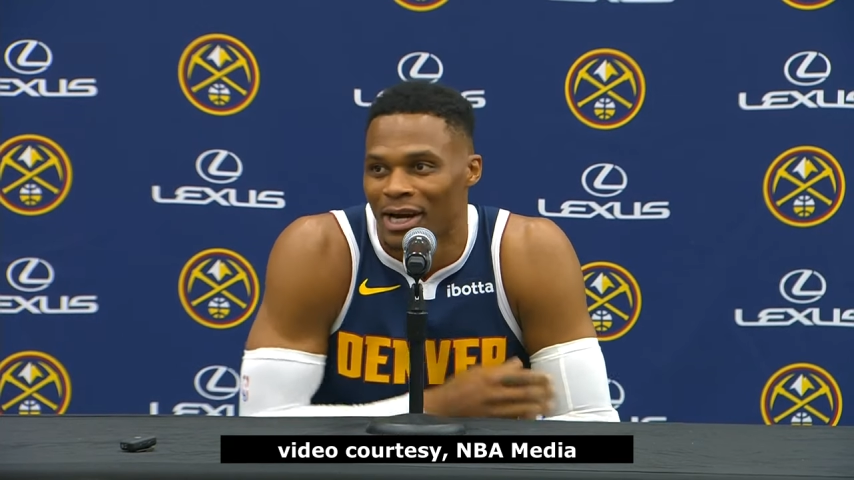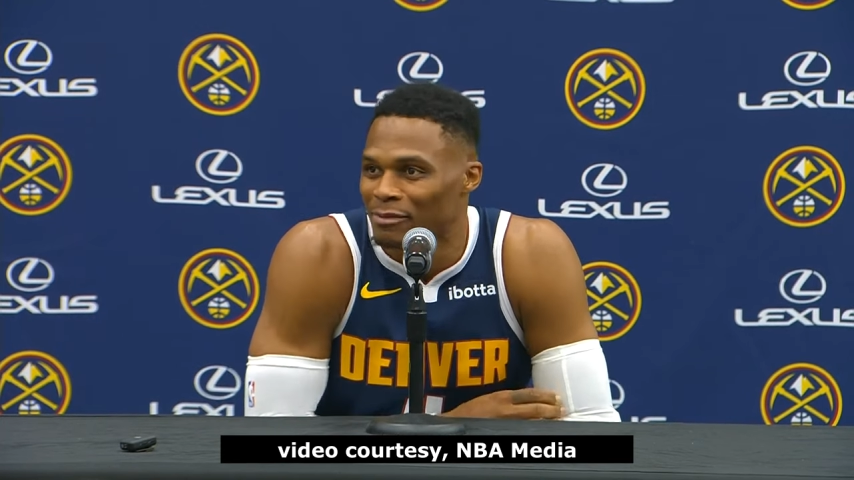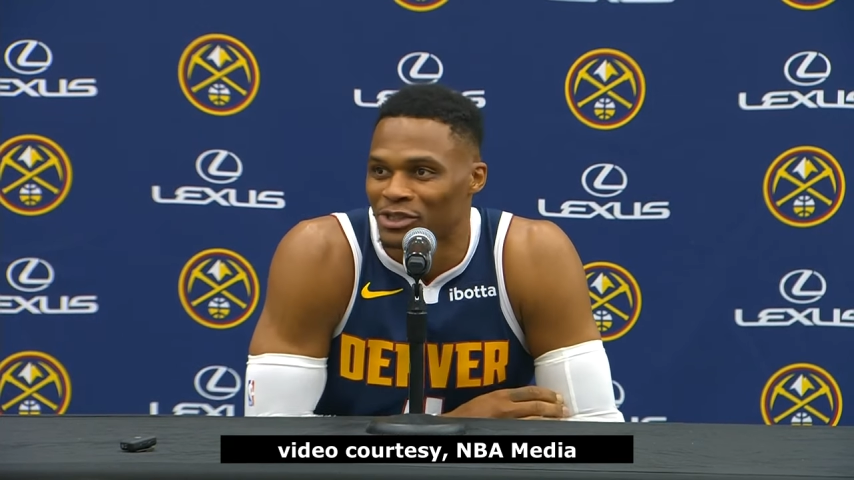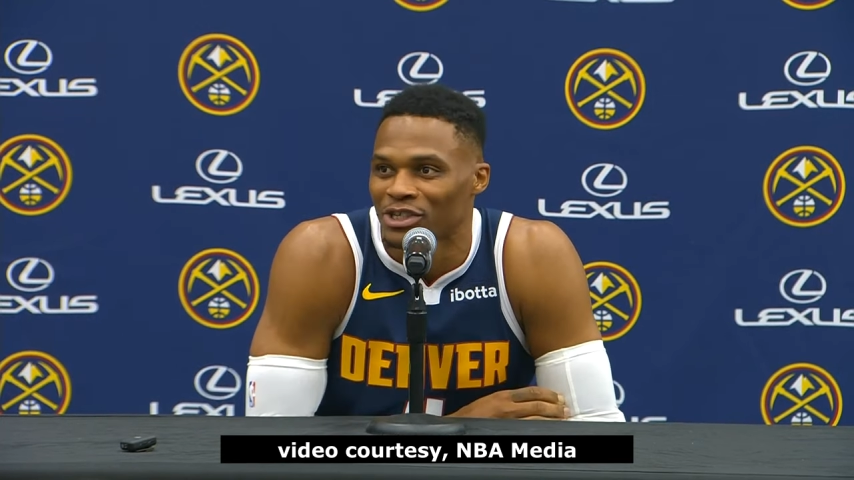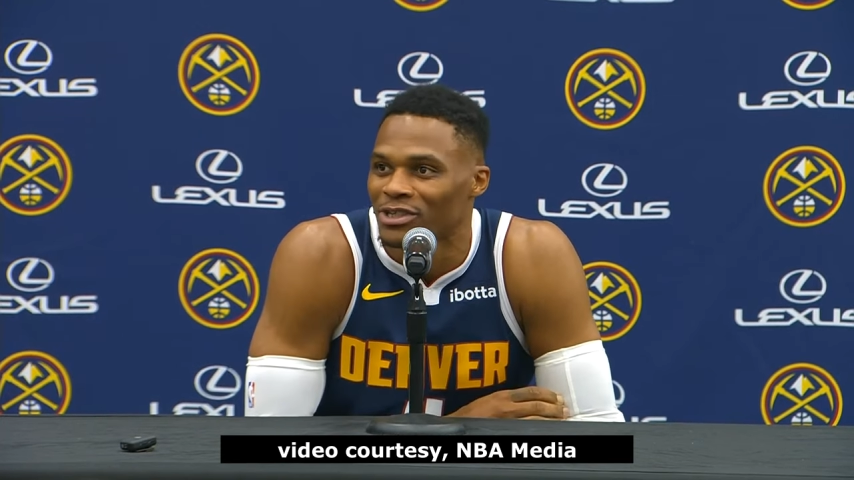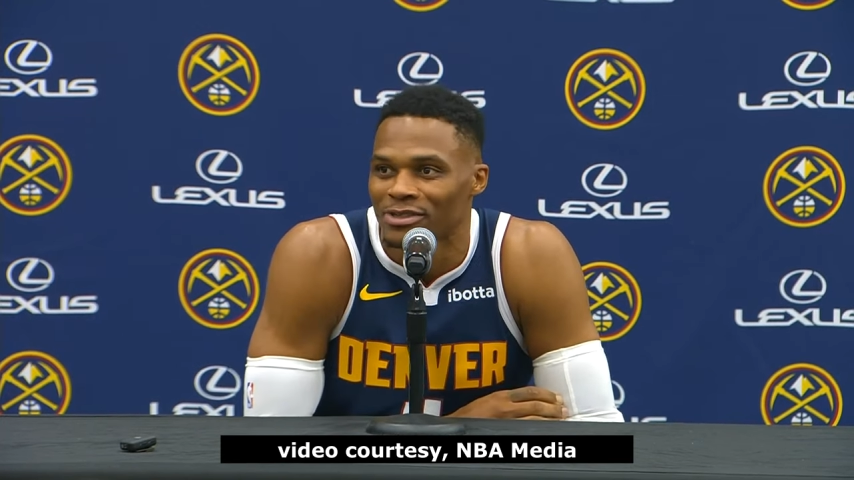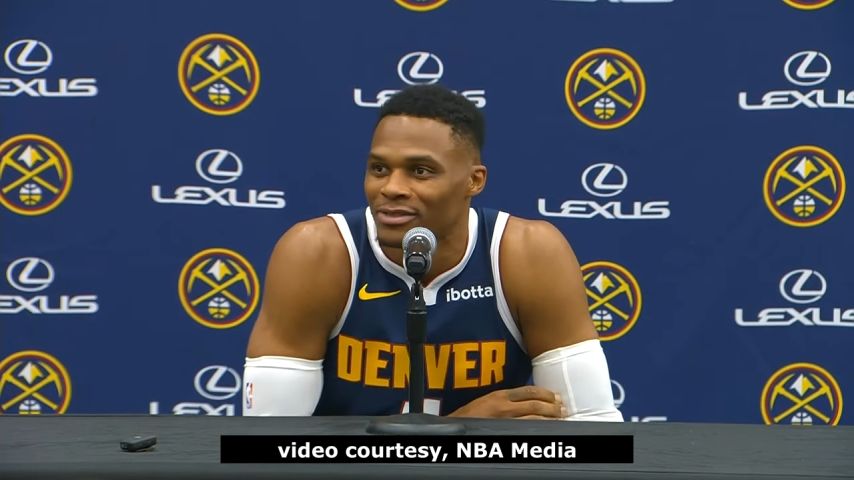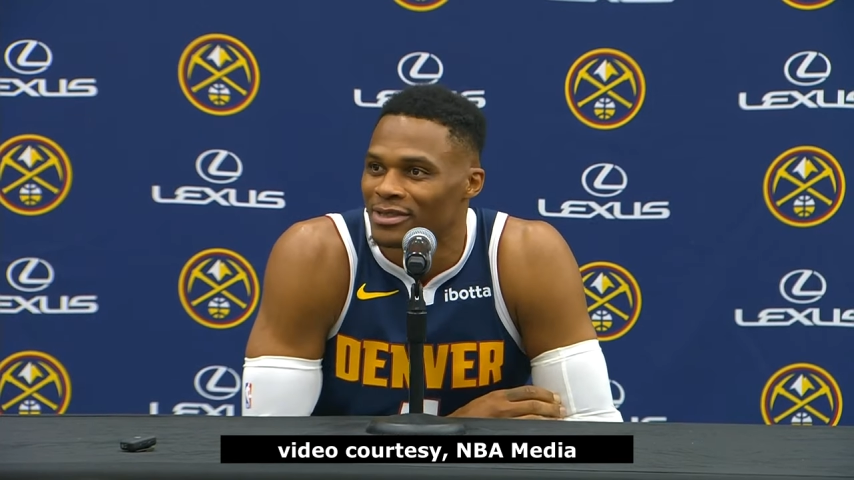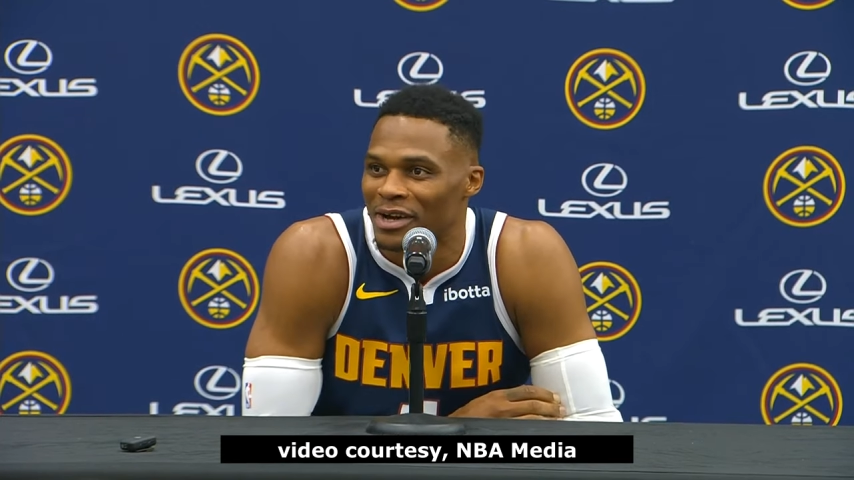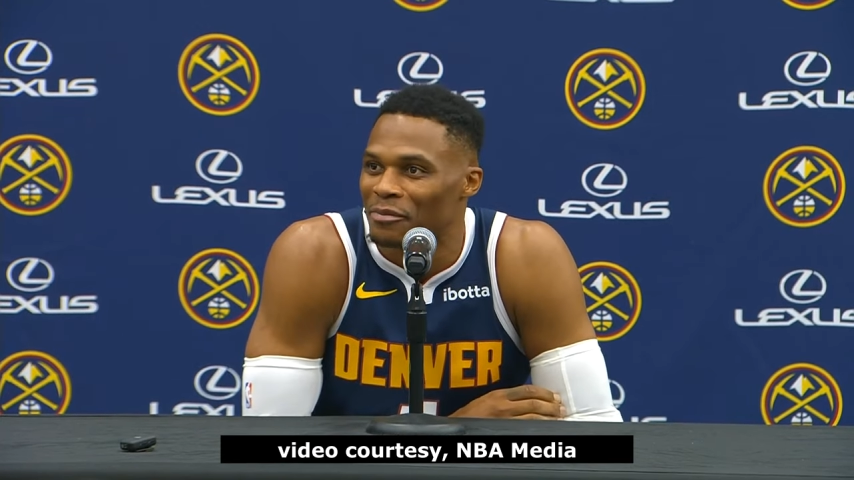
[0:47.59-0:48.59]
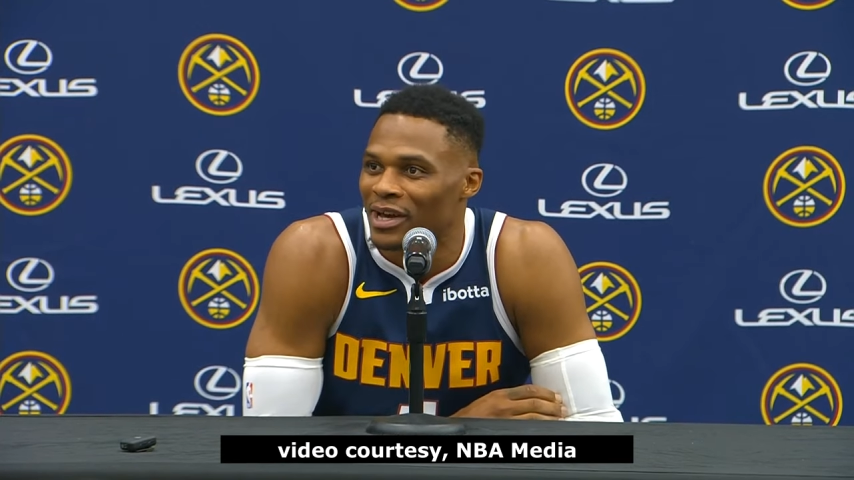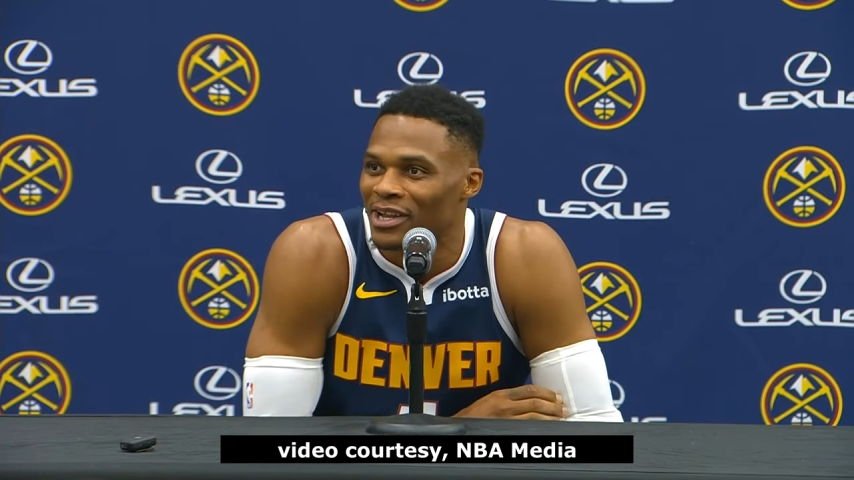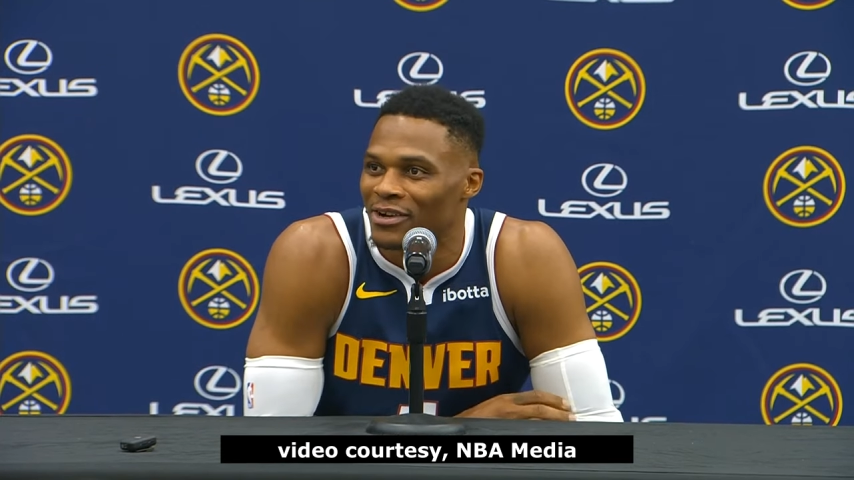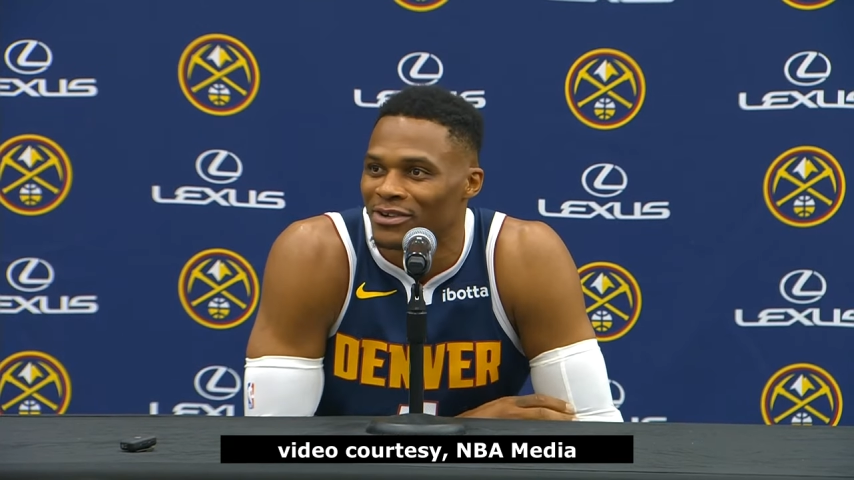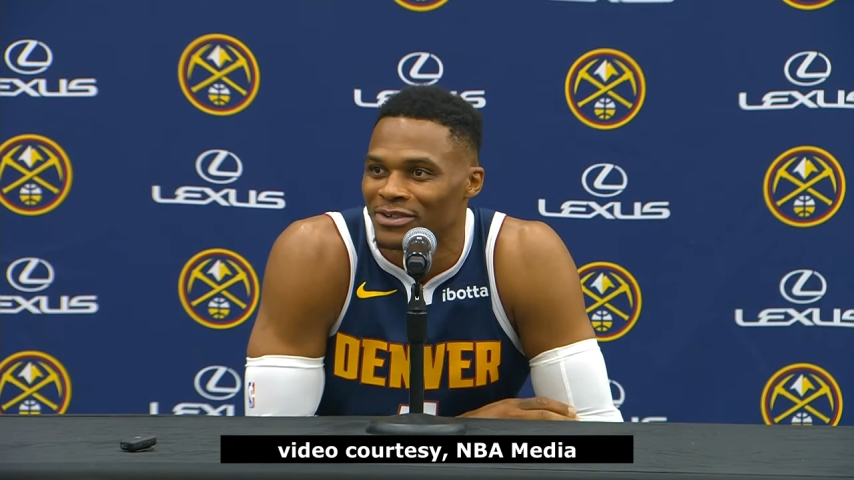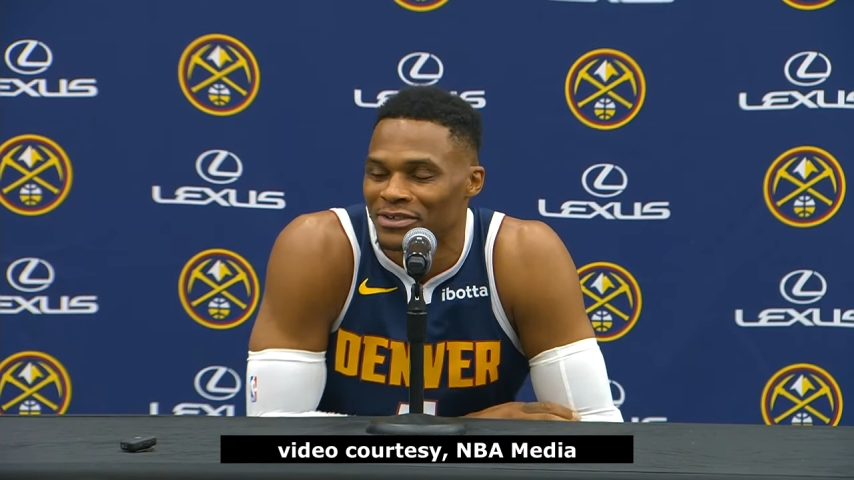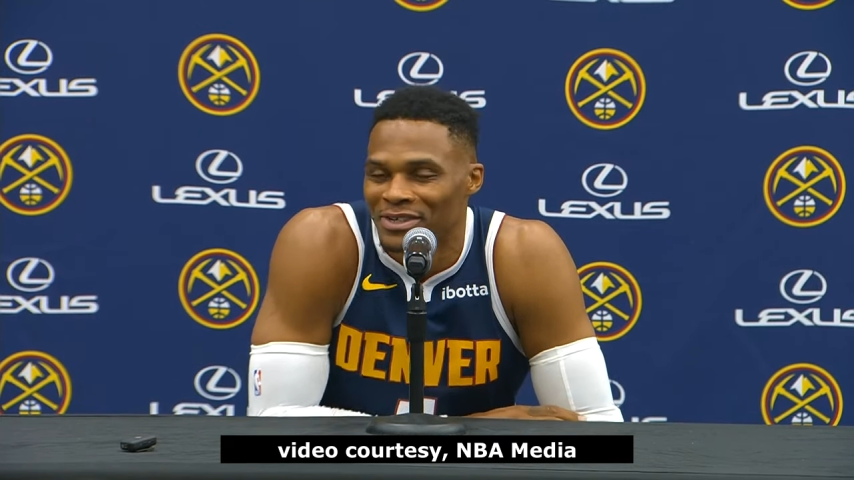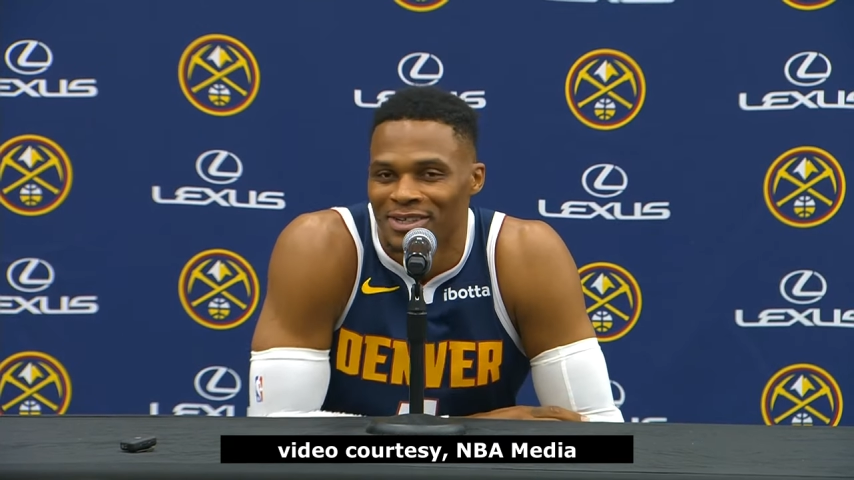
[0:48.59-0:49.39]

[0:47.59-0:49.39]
I'm chill. I'm mellow.